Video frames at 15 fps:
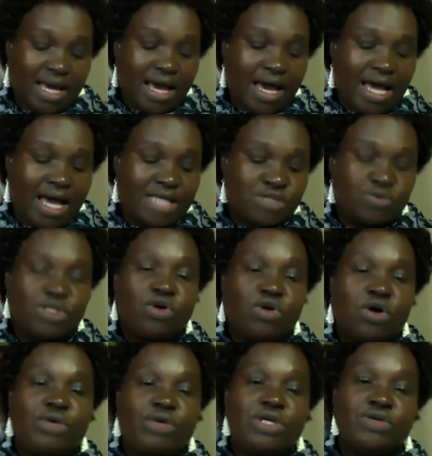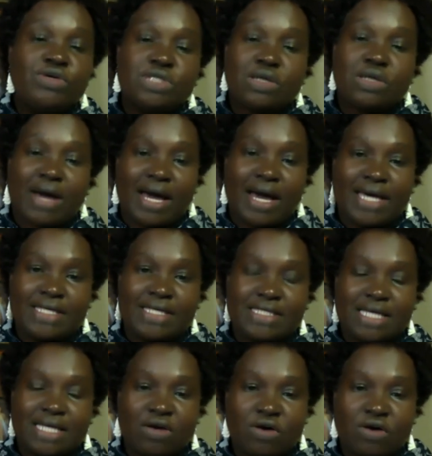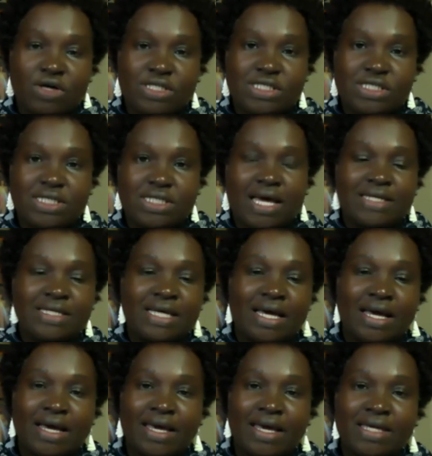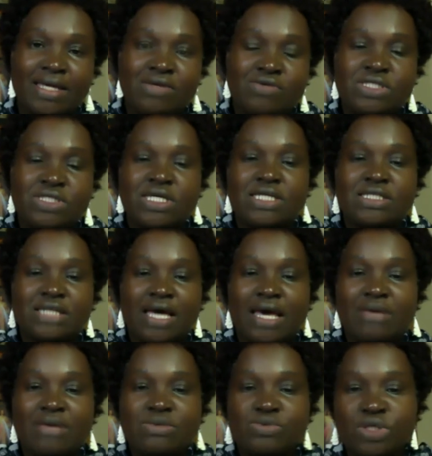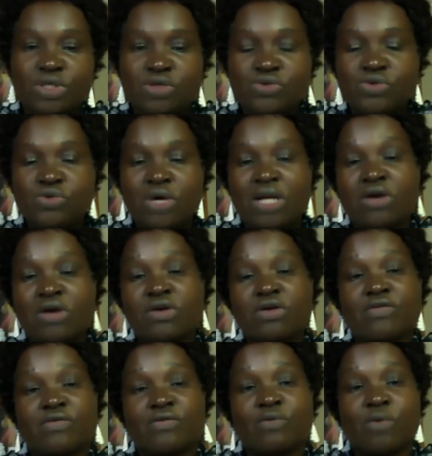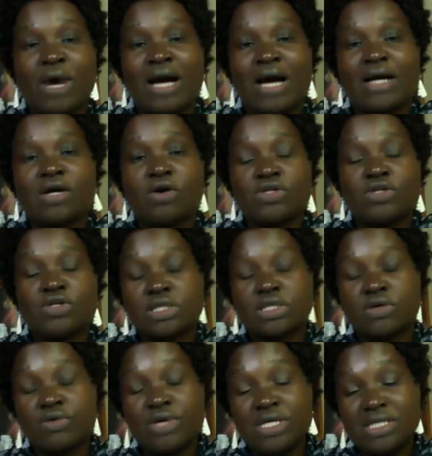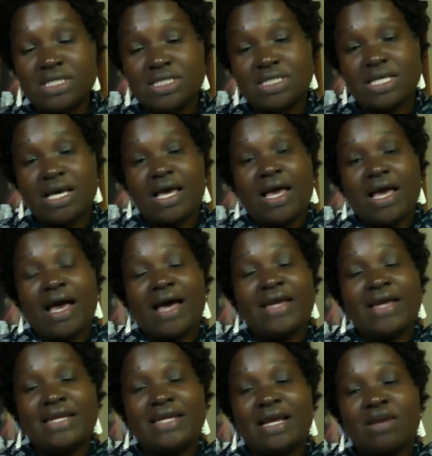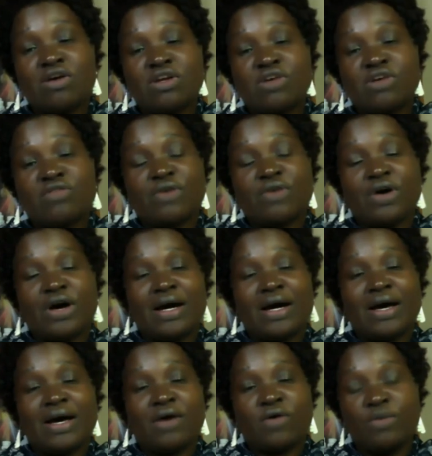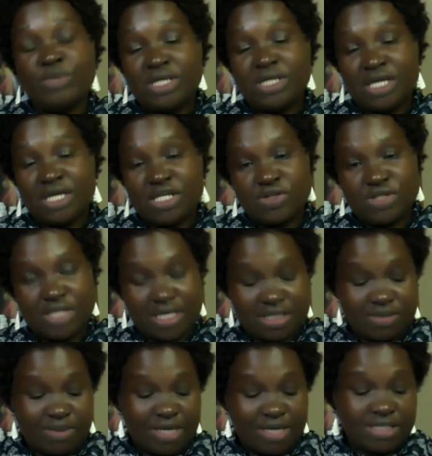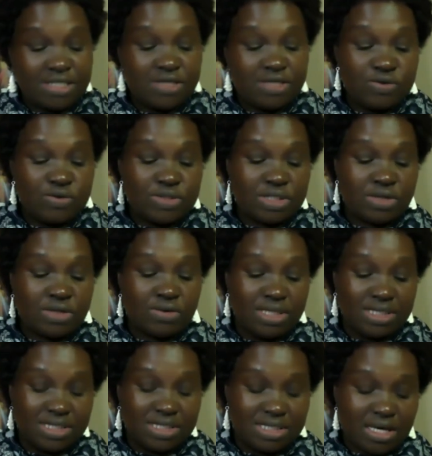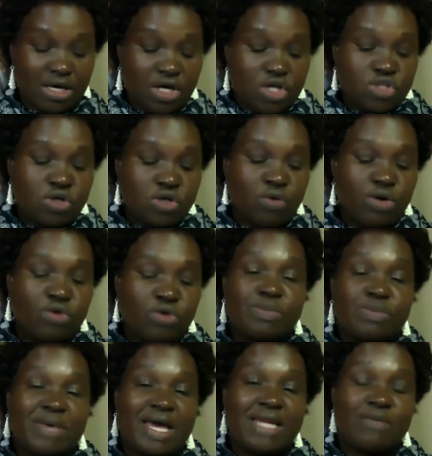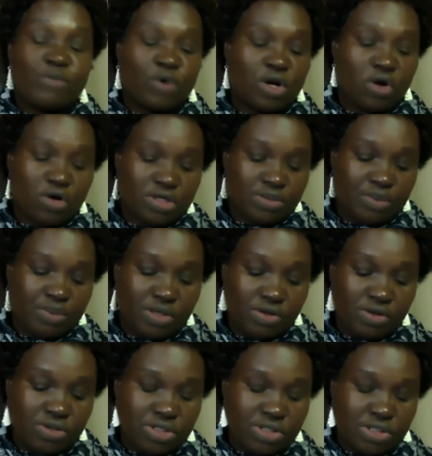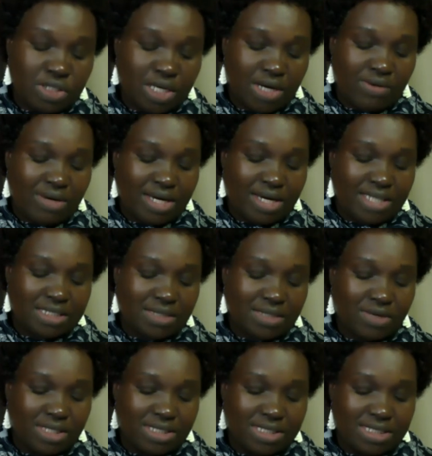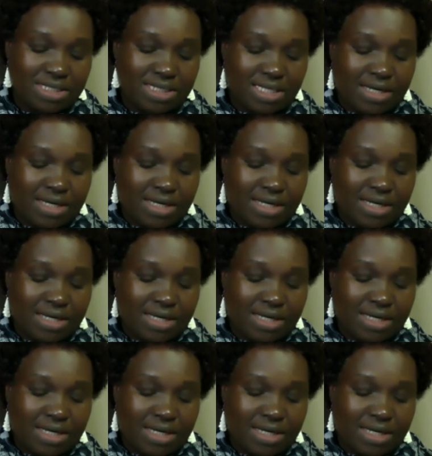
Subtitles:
As we know, we use our eyes a lot, and in recent times, we do a lot of work on screens, and a lot of communication takes place through screens. So we could spend prolonged periods staring at screens,